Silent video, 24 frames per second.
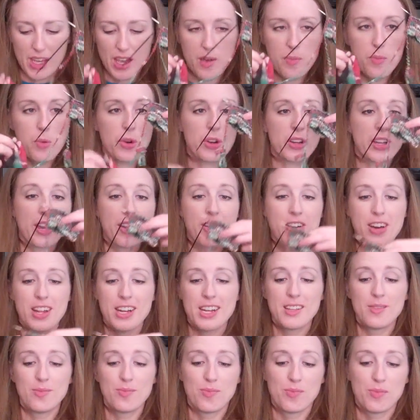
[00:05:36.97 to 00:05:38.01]
I'm working on
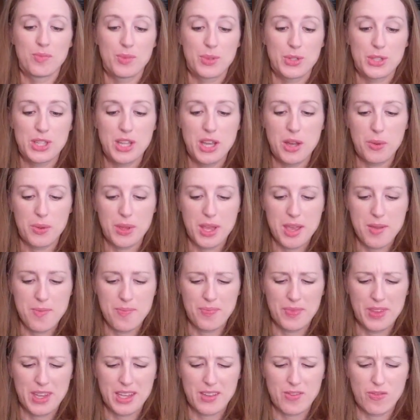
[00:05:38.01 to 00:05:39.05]
it slowly.
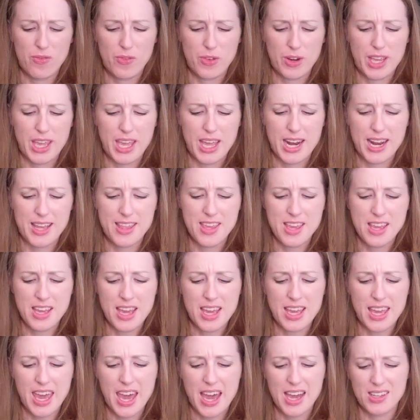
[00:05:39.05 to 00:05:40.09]
I forget, I think
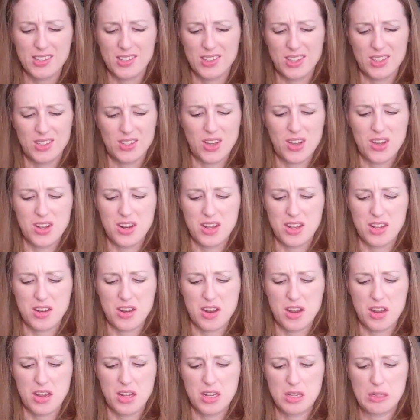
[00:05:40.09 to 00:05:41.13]
I cast this
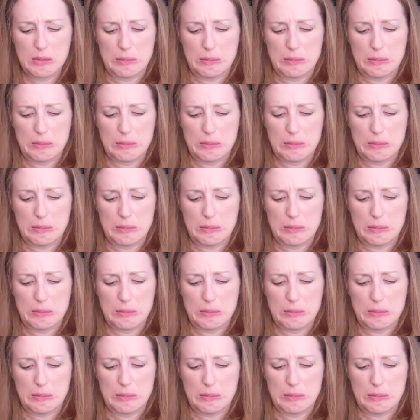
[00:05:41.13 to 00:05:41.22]
on